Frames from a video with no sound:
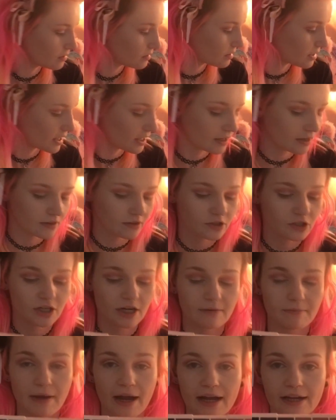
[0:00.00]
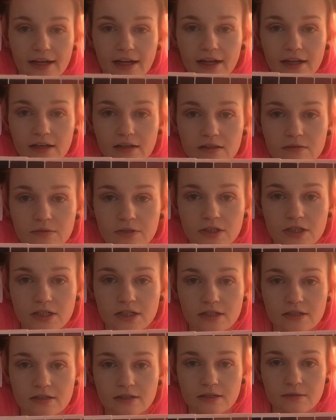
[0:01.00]
Taking the shade Pancakes, which
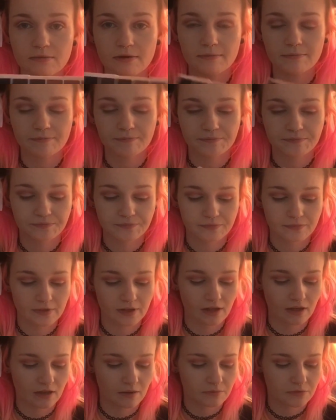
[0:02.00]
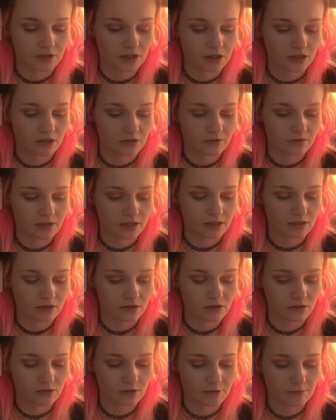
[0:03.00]
is this one, I'm just going to use this
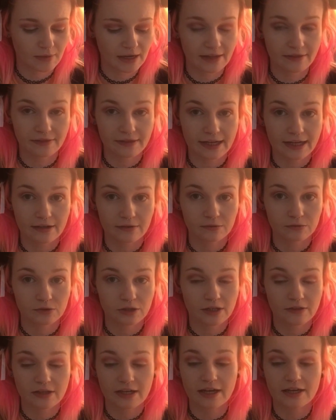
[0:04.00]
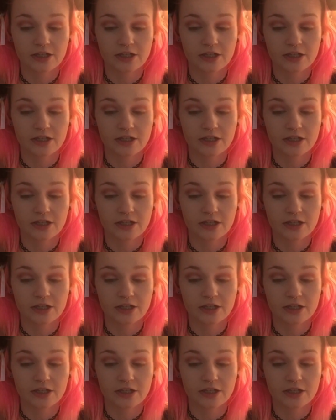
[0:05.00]
to blend the